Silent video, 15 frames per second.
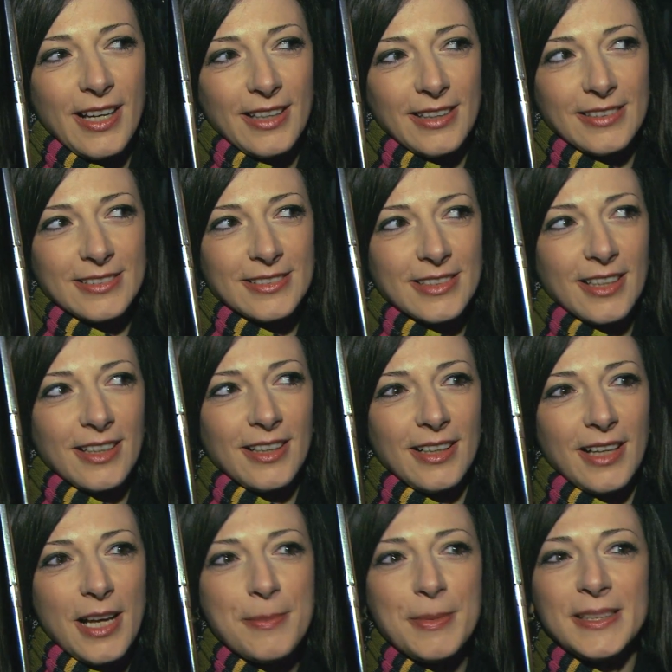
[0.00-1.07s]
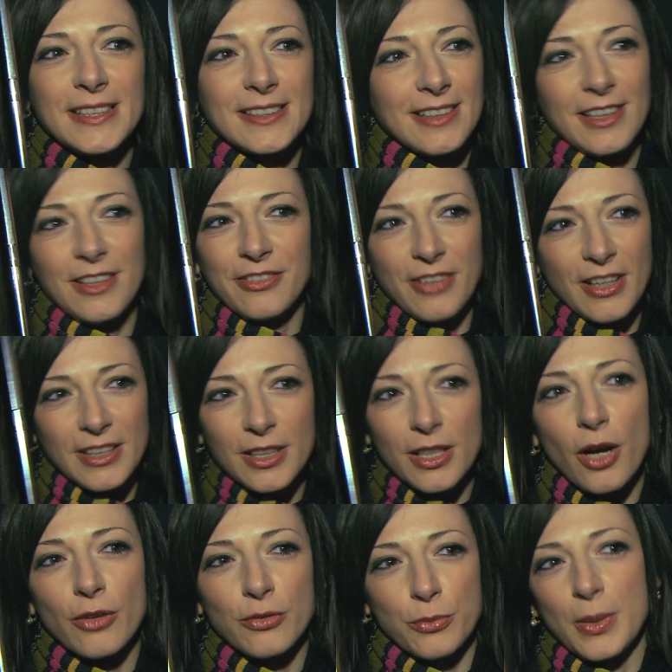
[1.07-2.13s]
and uh, I immediately fell in
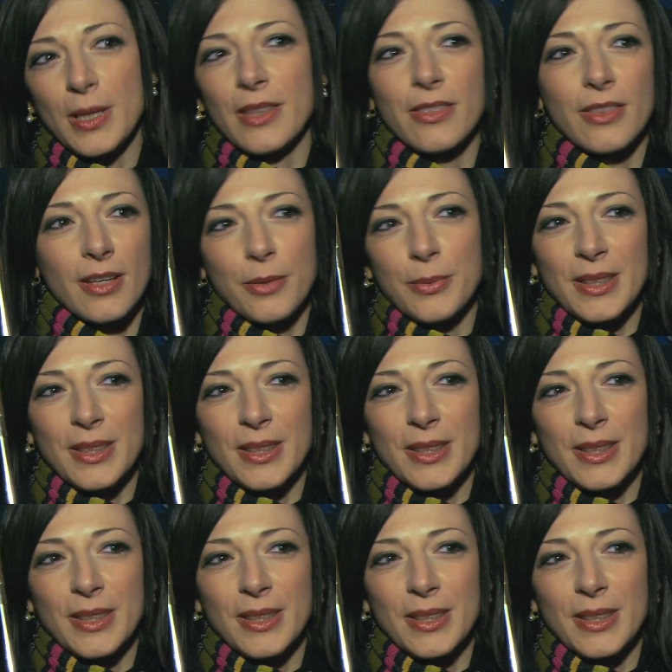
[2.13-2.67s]
love with, uh,